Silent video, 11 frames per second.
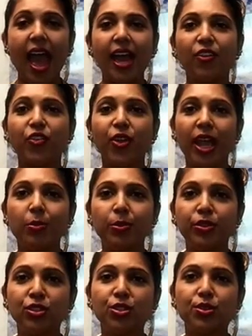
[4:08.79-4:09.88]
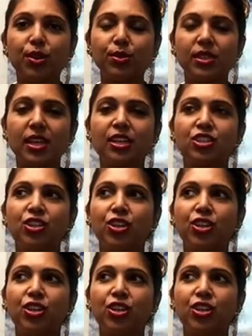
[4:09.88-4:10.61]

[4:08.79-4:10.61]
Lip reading: And if you're able to do those things,